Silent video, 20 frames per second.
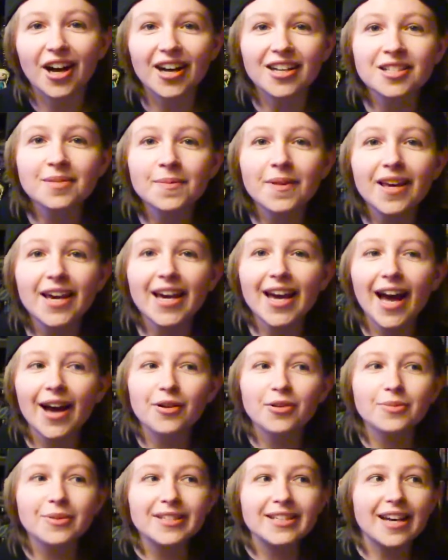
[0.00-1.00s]
Cosplay, I
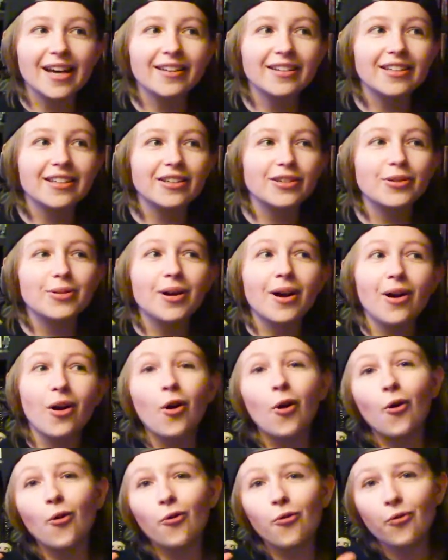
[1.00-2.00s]
will be telling you
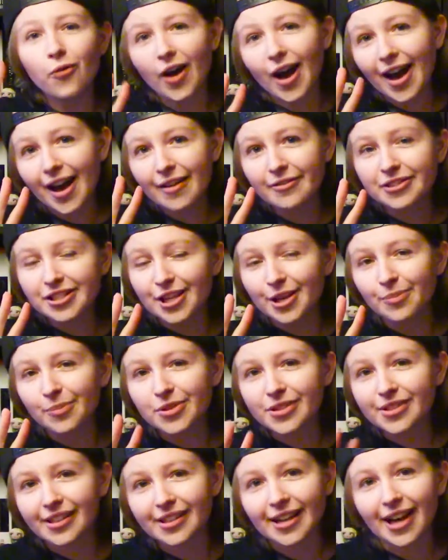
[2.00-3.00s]
5
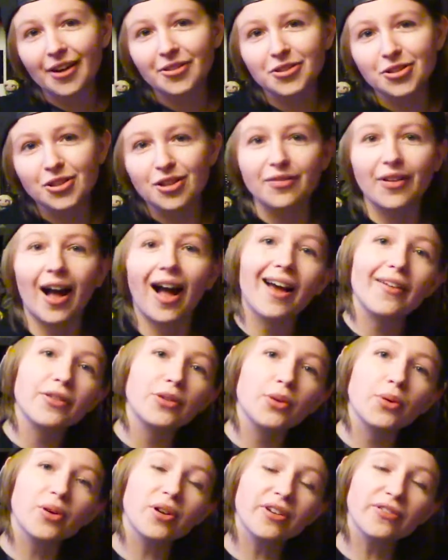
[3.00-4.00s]
tips on how to
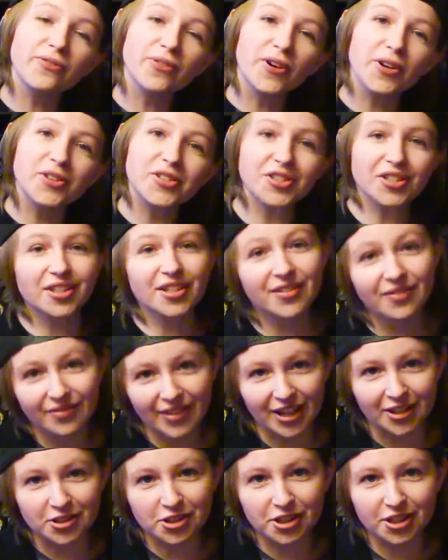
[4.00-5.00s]
survive your first
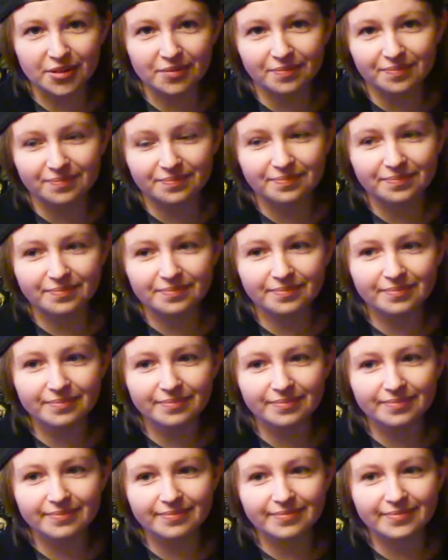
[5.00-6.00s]
convention.
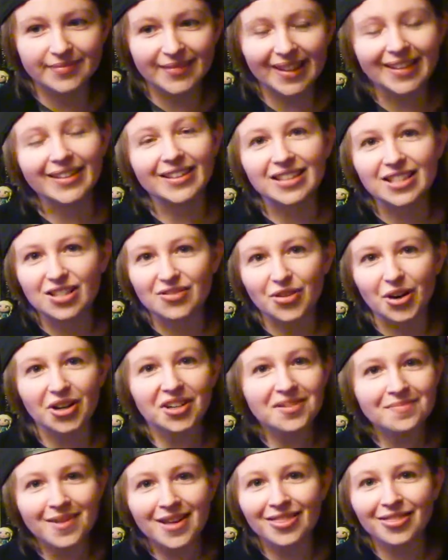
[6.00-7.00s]
Unless you've
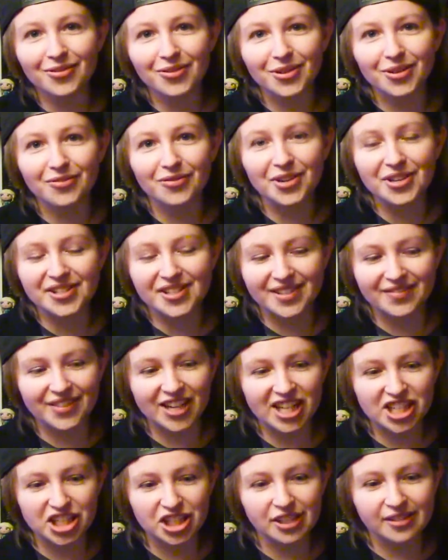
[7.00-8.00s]
already been through your first
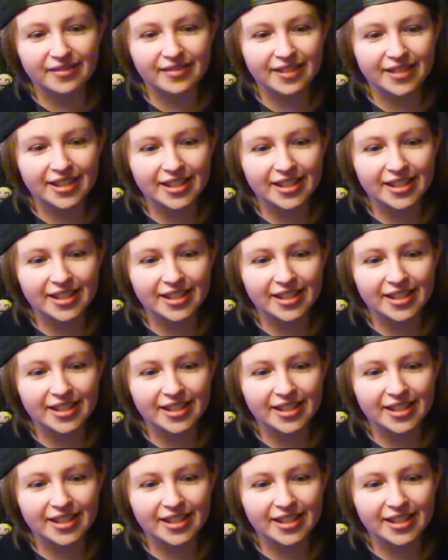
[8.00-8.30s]
convention.